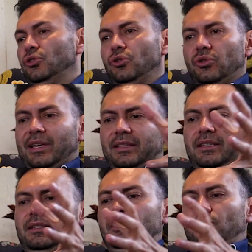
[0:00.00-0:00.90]
So you get
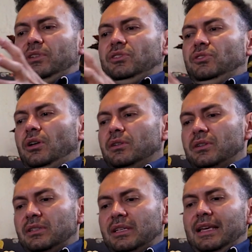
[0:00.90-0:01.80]
this US
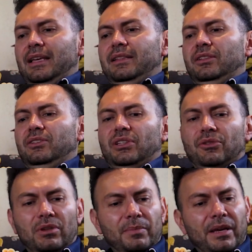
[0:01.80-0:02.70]
dollars, and the
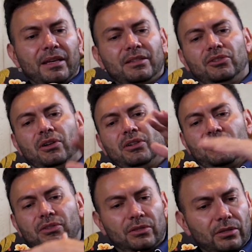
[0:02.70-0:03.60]
central bank
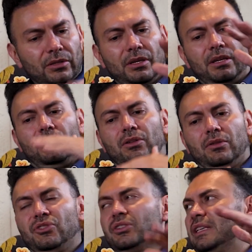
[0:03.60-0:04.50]
starts,
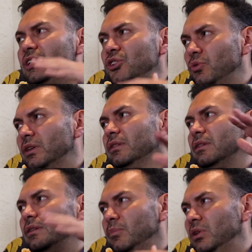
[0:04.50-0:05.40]
just issuing
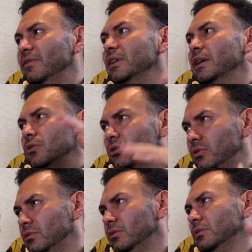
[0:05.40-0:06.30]

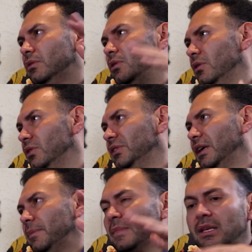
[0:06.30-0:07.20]
Bolivianos all the
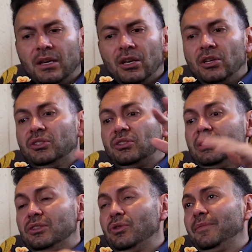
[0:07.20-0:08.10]
time. Mm-hmm.
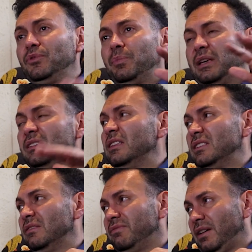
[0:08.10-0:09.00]
Since you have to pay
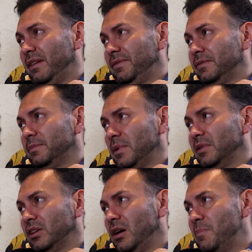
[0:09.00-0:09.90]
65
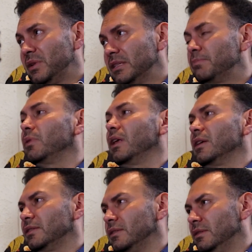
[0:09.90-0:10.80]
public companies
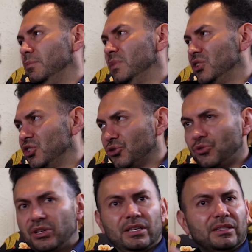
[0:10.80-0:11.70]
plus the
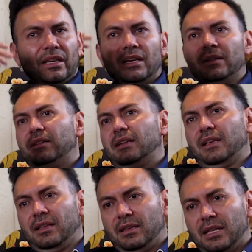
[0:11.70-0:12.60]
ministries and
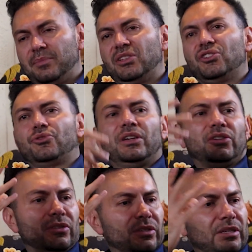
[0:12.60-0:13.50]

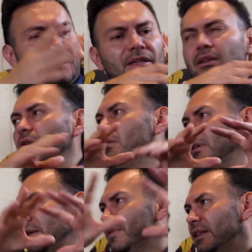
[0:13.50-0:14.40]
administrations and
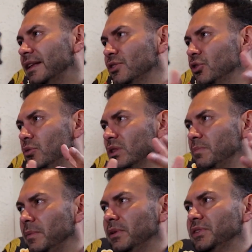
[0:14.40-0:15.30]
everything that has to do with the
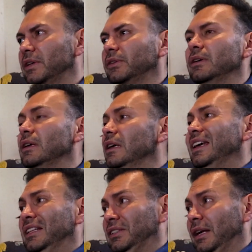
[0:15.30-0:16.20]
public sector,
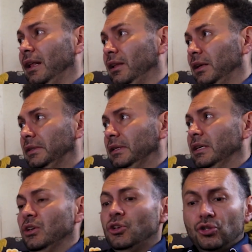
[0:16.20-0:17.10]
it's a lot.
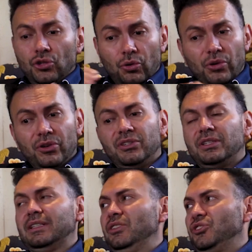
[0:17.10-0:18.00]
Yeah. So you're
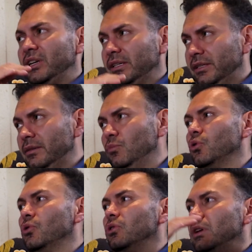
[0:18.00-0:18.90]
just injecting
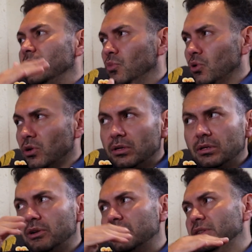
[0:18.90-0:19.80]
more and more
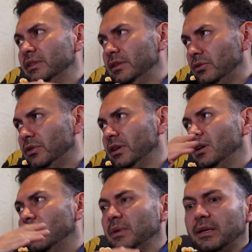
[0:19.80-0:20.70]
currency to the
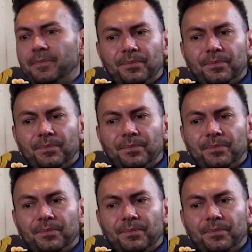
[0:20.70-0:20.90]
economy.